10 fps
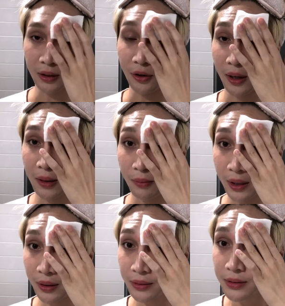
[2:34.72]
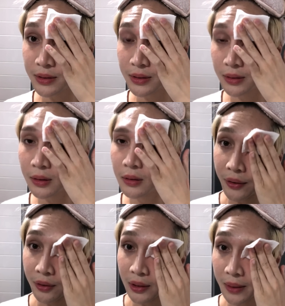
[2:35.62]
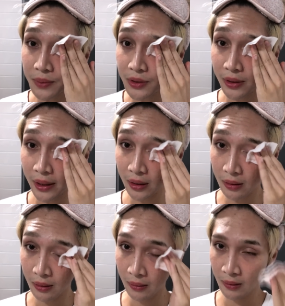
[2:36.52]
and your eyebrows and your lips so that